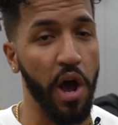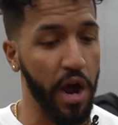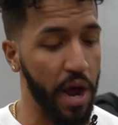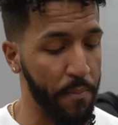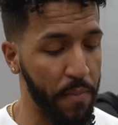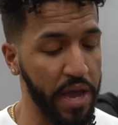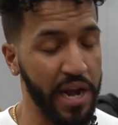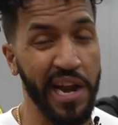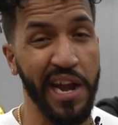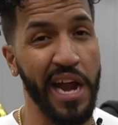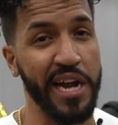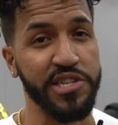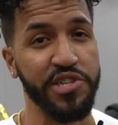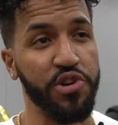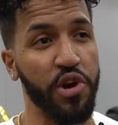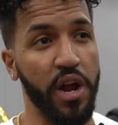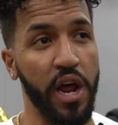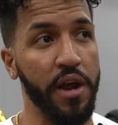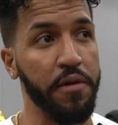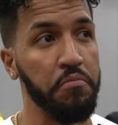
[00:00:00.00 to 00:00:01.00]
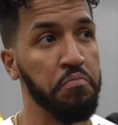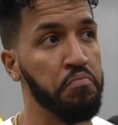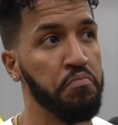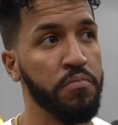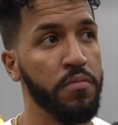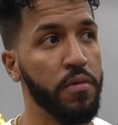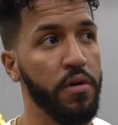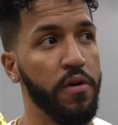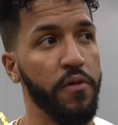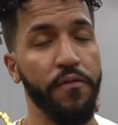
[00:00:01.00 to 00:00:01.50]
I made an extra like
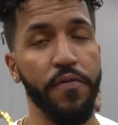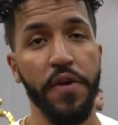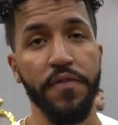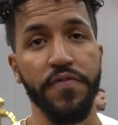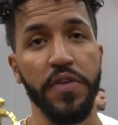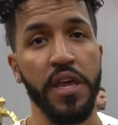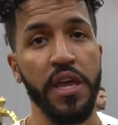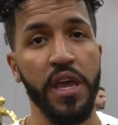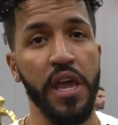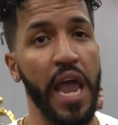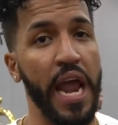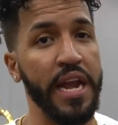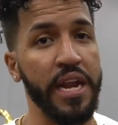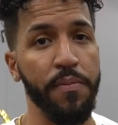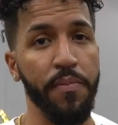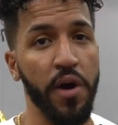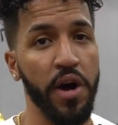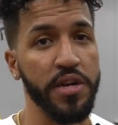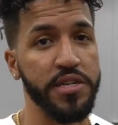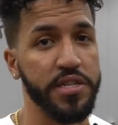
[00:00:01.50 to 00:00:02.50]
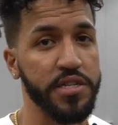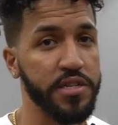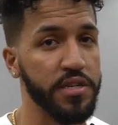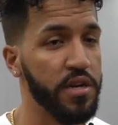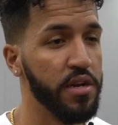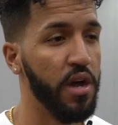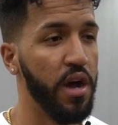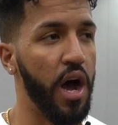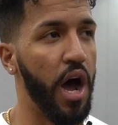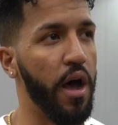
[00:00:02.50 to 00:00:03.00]
50, 80 bucks.
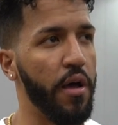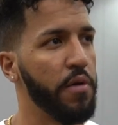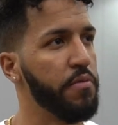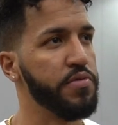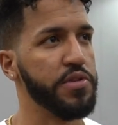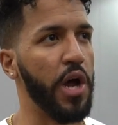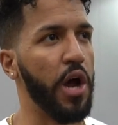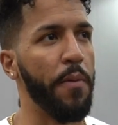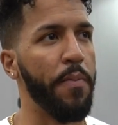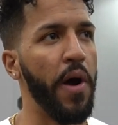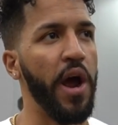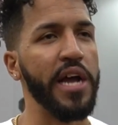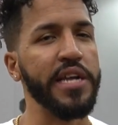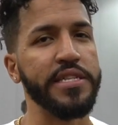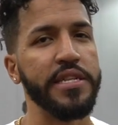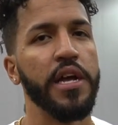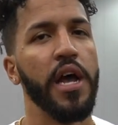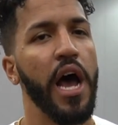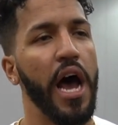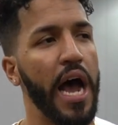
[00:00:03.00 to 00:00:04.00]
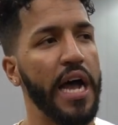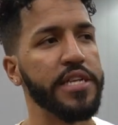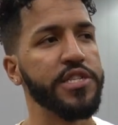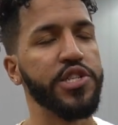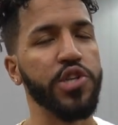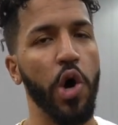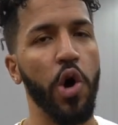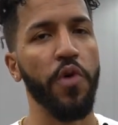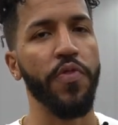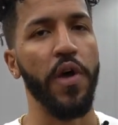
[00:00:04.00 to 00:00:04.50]
I, I probably, I
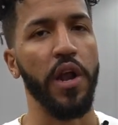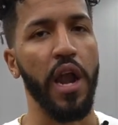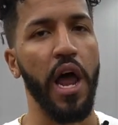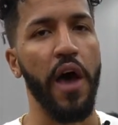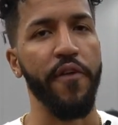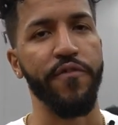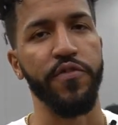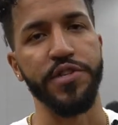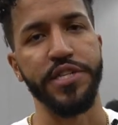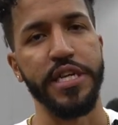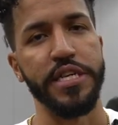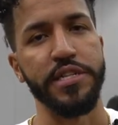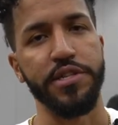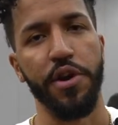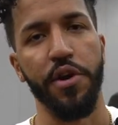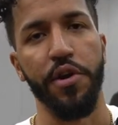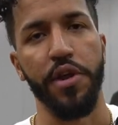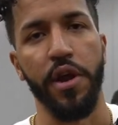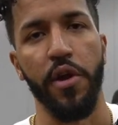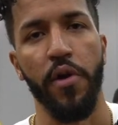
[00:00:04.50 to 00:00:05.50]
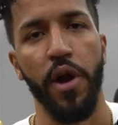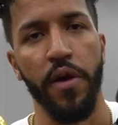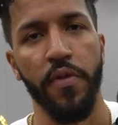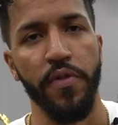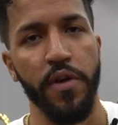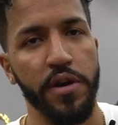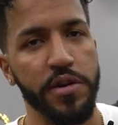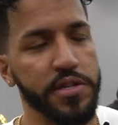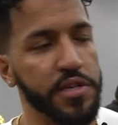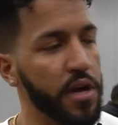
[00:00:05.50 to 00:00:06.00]
sold a lot for 630 around
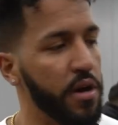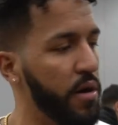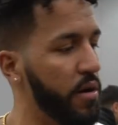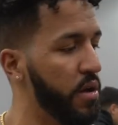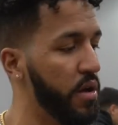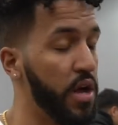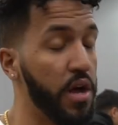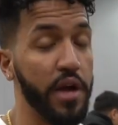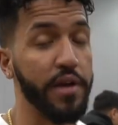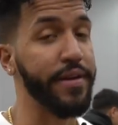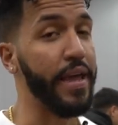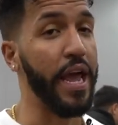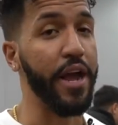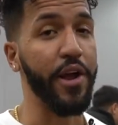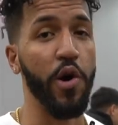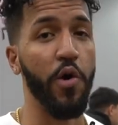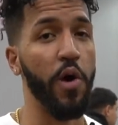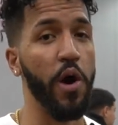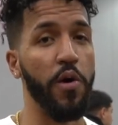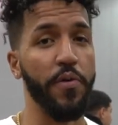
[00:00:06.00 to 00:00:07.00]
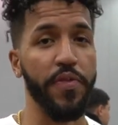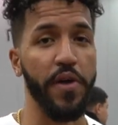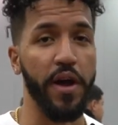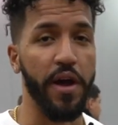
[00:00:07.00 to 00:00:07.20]
there, so can't go wrong with